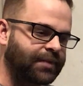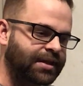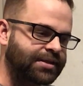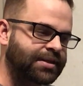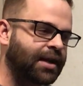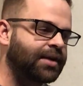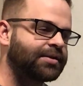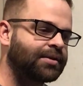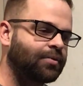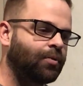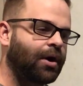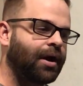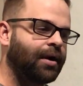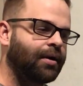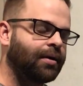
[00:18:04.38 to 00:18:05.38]
size of the
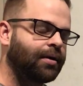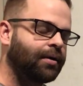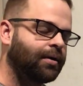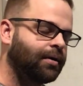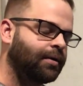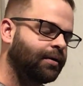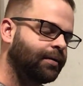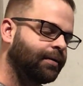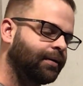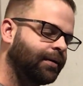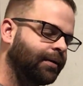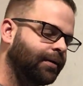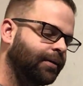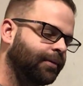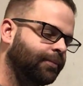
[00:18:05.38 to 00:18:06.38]
wire
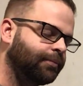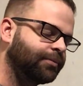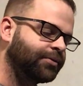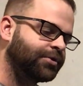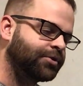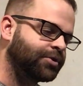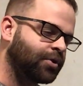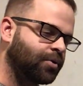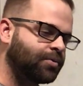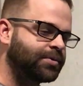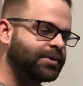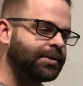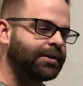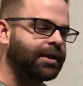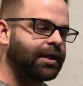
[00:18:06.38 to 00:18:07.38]

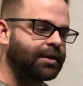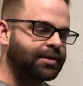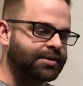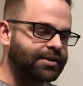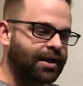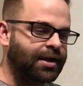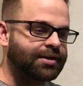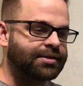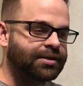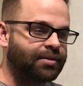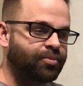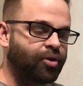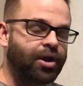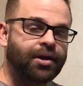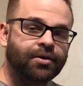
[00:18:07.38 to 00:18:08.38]
chosen and the size of the
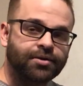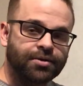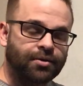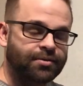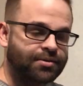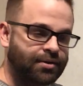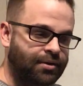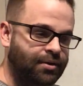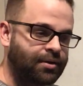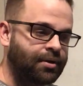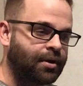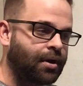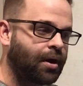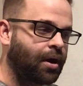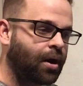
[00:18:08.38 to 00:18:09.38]
breaker chosen
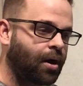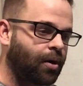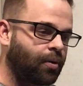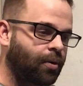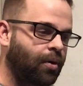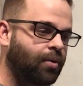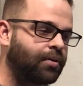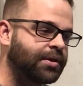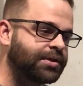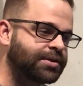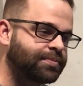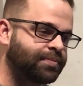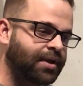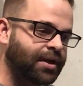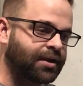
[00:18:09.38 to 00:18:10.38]
are always
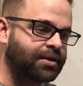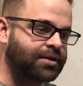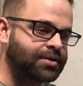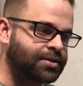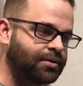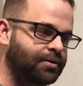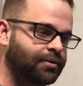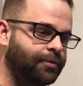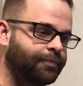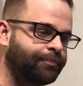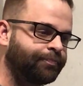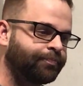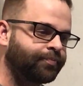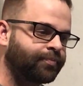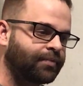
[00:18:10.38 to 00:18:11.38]
picked to
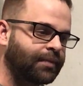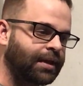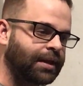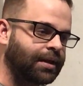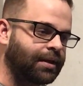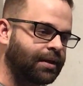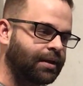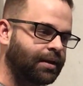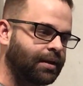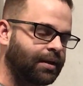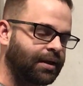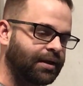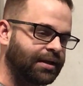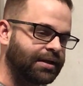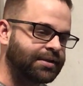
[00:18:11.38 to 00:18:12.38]

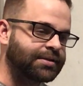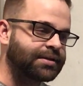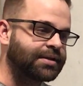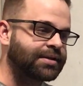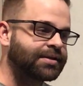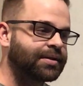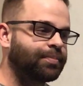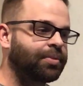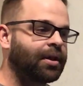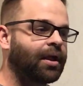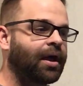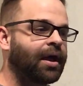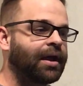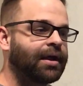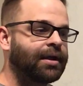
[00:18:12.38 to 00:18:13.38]
at least
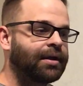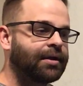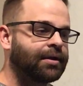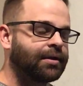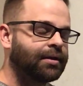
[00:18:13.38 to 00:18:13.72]
supply